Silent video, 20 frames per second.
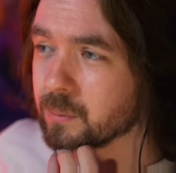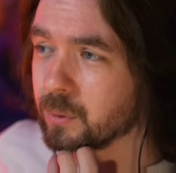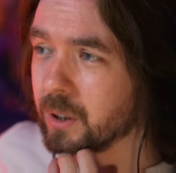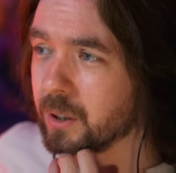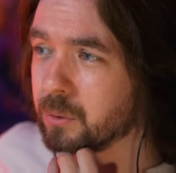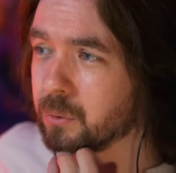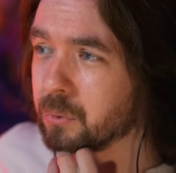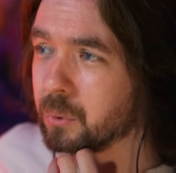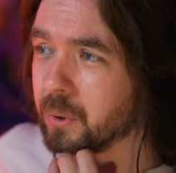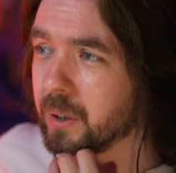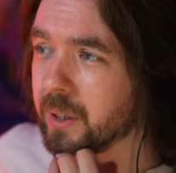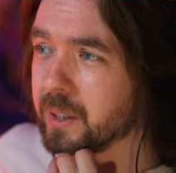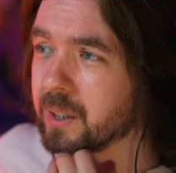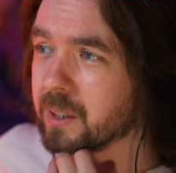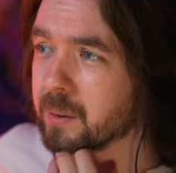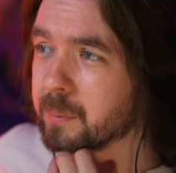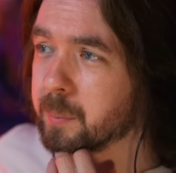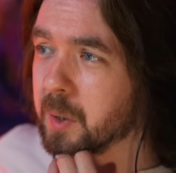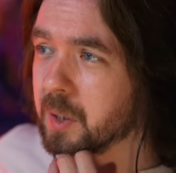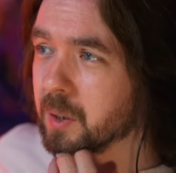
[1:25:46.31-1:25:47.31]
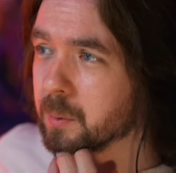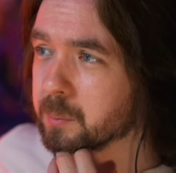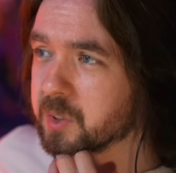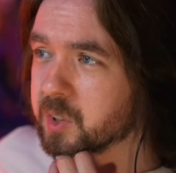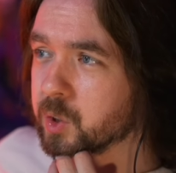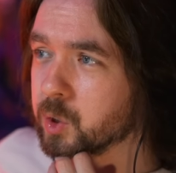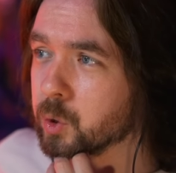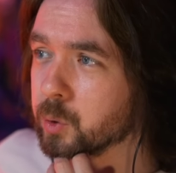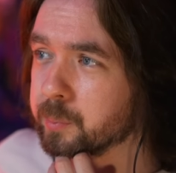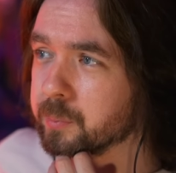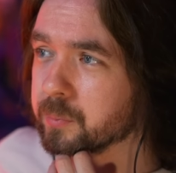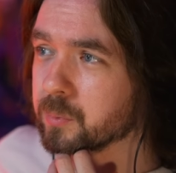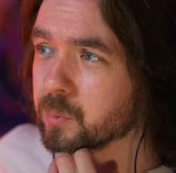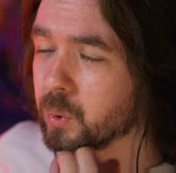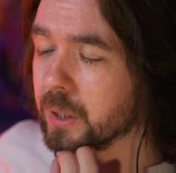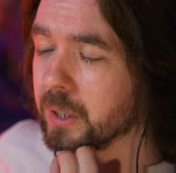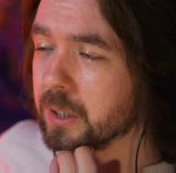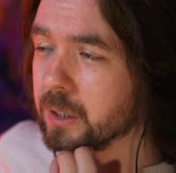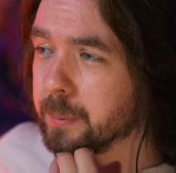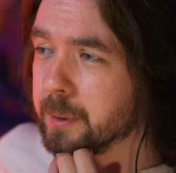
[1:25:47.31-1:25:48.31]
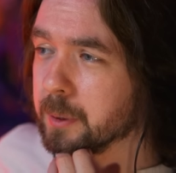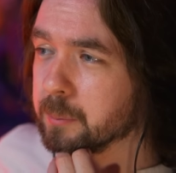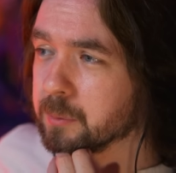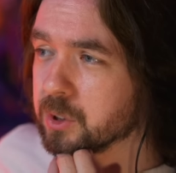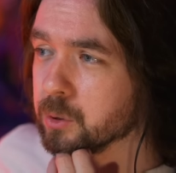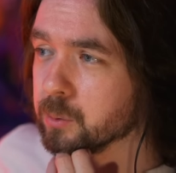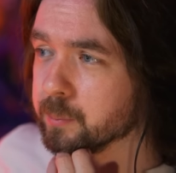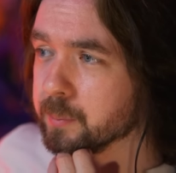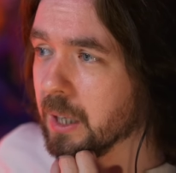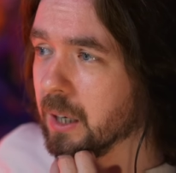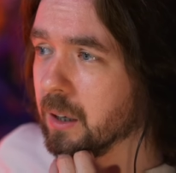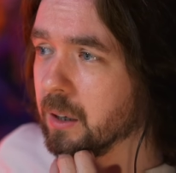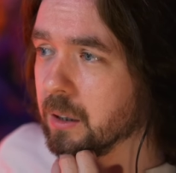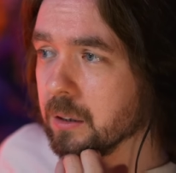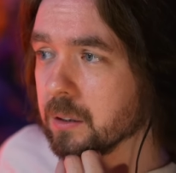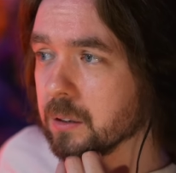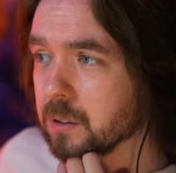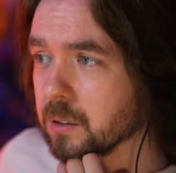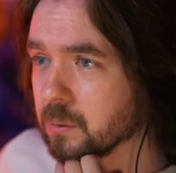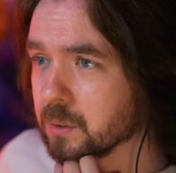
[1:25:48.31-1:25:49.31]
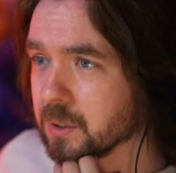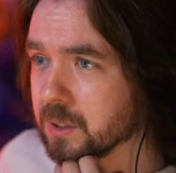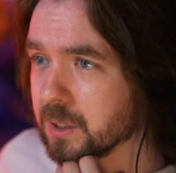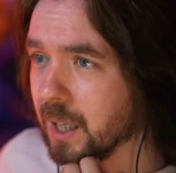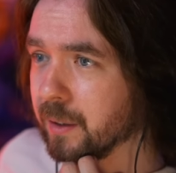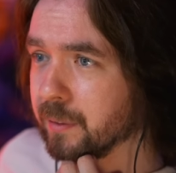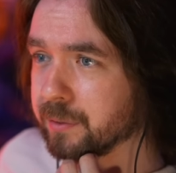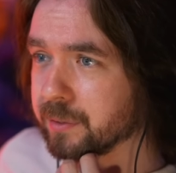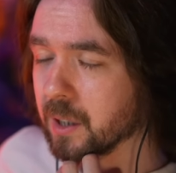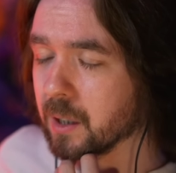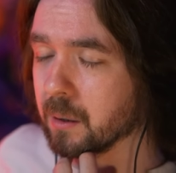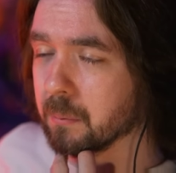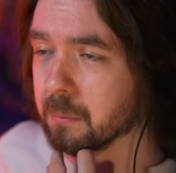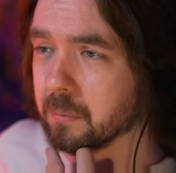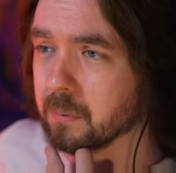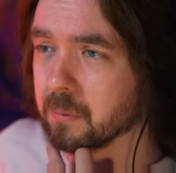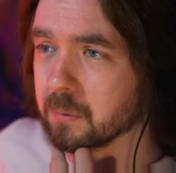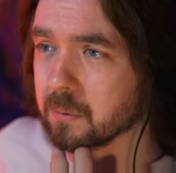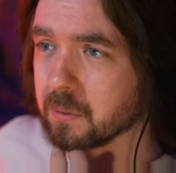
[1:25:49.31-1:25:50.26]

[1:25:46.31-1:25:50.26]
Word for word: Why did it become Snoop? Why did it become Snoop Dogg? What's that from?